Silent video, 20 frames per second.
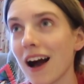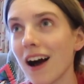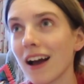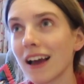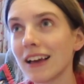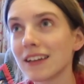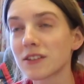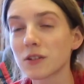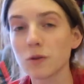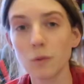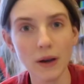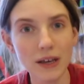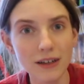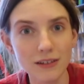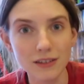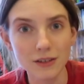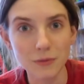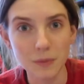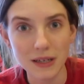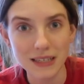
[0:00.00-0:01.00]
I
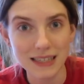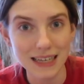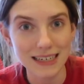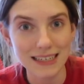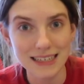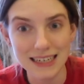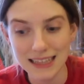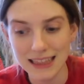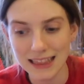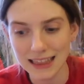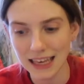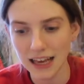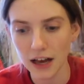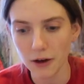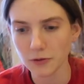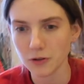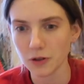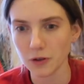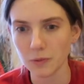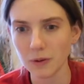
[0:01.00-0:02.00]
squealed because I didn't think
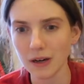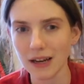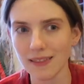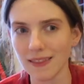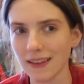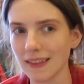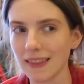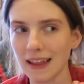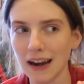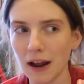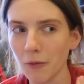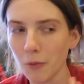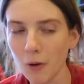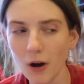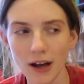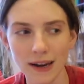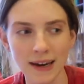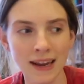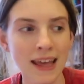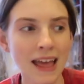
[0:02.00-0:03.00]
I was going to win anything and then I
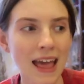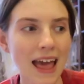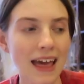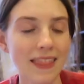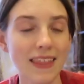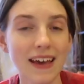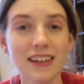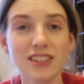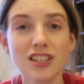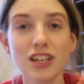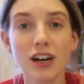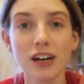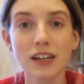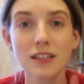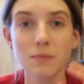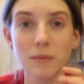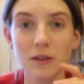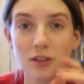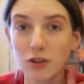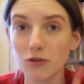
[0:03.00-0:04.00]
won. They actually
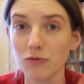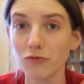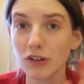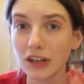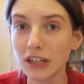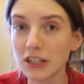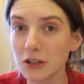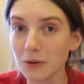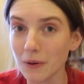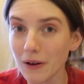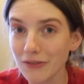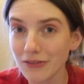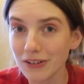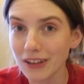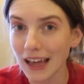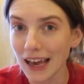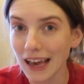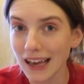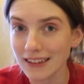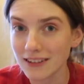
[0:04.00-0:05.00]
asked me to redo it for
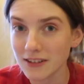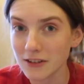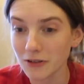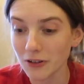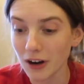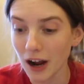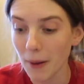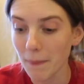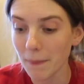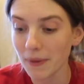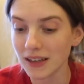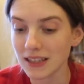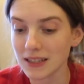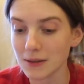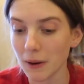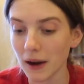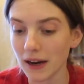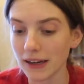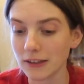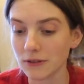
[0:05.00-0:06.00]
their Instagram
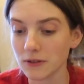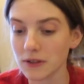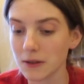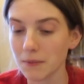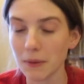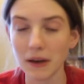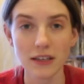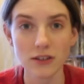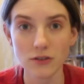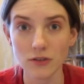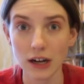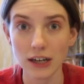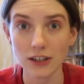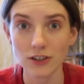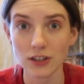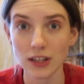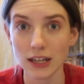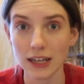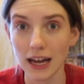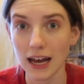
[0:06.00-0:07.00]
because apparently it was the best
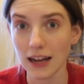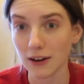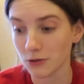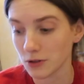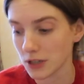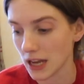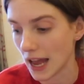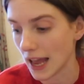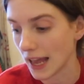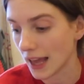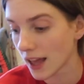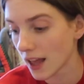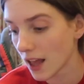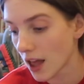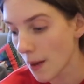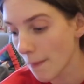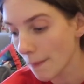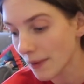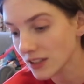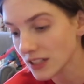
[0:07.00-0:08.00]
reaction they'd had all day.
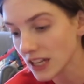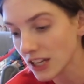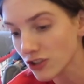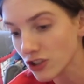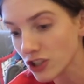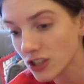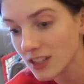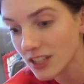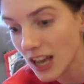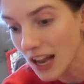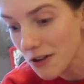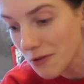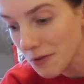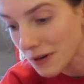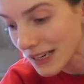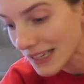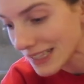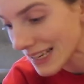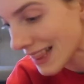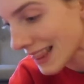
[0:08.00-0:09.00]
Because I just
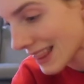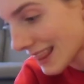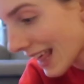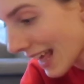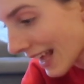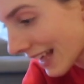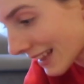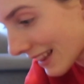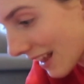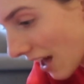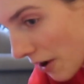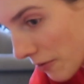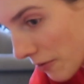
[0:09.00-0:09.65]
genuinely didn't think that